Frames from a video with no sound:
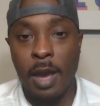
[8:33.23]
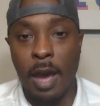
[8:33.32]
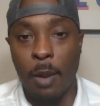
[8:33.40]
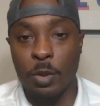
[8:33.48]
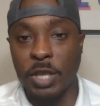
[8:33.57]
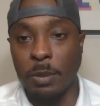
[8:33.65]

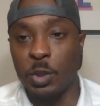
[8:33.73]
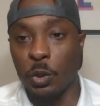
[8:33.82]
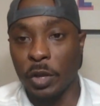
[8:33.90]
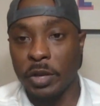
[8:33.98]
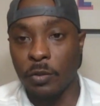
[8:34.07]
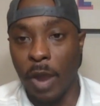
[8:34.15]
What's up,
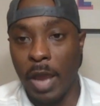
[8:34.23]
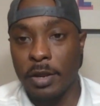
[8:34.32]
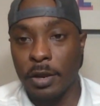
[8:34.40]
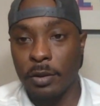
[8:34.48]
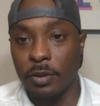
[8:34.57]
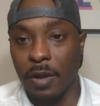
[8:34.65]
Julian? Ryan
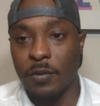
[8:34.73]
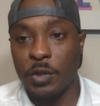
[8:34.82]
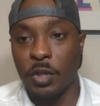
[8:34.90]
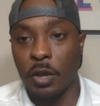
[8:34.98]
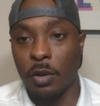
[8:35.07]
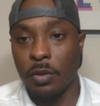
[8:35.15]
here. Love the
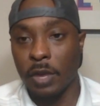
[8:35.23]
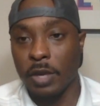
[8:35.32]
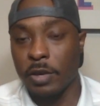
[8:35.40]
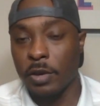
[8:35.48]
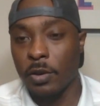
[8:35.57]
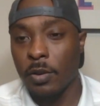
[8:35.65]
show.
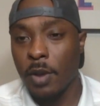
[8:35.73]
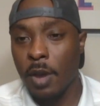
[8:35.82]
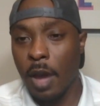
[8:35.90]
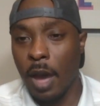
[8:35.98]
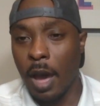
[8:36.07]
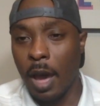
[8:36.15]
Thank you.
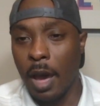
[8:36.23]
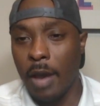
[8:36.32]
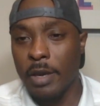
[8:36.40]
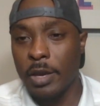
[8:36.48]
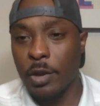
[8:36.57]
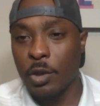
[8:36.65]

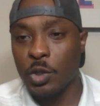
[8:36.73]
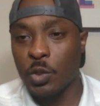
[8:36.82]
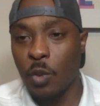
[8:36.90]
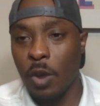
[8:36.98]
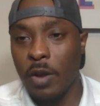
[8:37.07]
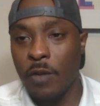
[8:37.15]
Here's
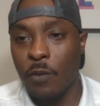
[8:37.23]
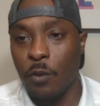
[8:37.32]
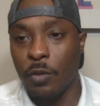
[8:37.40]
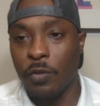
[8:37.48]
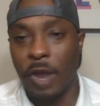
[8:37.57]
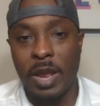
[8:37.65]
one for
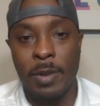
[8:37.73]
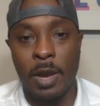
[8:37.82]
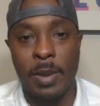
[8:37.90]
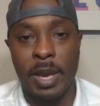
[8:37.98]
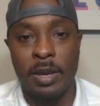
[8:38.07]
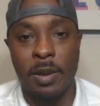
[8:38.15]
the Friday
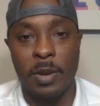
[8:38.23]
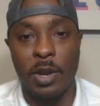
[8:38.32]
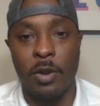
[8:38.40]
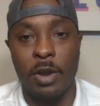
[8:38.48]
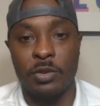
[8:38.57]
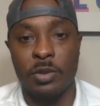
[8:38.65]
mailbag coming
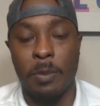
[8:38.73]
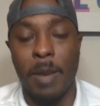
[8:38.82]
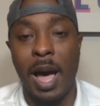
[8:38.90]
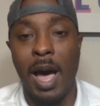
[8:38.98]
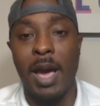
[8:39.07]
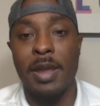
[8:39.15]
across from the
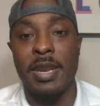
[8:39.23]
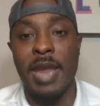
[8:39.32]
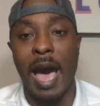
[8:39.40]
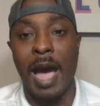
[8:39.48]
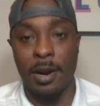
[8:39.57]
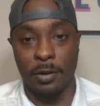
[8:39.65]
pond in
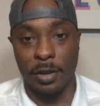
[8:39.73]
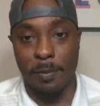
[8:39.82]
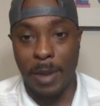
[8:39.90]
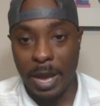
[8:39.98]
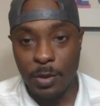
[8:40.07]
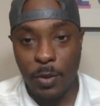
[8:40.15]
Ireland.
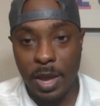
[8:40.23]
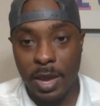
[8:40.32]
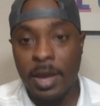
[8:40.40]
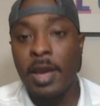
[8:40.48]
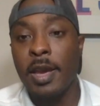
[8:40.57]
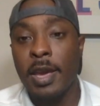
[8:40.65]
By the
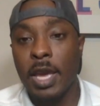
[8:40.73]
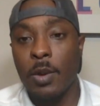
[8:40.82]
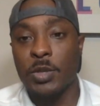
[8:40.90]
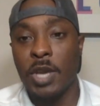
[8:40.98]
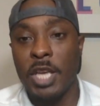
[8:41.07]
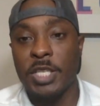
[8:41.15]
way, it
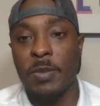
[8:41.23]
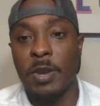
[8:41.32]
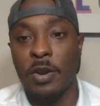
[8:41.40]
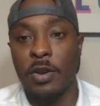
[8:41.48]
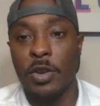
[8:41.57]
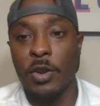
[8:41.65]
was awesome
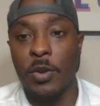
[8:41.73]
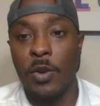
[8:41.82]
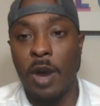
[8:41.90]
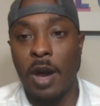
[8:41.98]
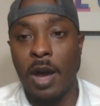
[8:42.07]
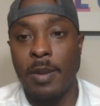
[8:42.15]
hearing you
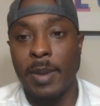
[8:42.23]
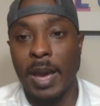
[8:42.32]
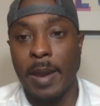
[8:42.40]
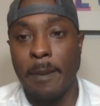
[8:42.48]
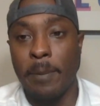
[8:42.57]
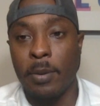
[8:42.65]
on
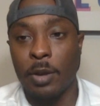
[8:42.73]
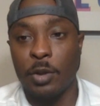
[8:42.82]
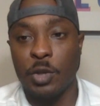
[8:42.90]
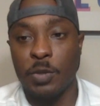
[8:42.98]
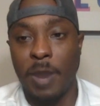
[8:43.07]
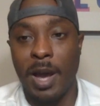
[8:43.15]
my
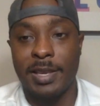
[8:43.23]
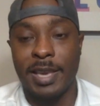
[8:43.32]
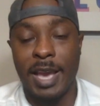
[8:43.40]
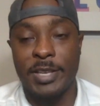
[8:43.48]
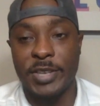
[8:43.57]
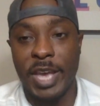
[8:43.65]
brother's
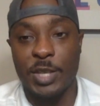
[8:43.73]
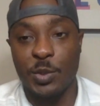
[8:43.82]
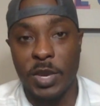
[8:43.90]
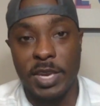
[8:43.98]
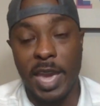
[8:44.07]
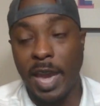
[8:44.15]
podcast last
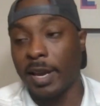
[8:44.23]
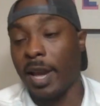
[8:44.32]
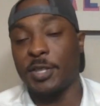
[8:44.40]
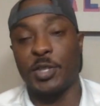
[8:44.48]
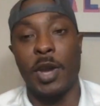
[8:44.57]
week. Yeah, guys.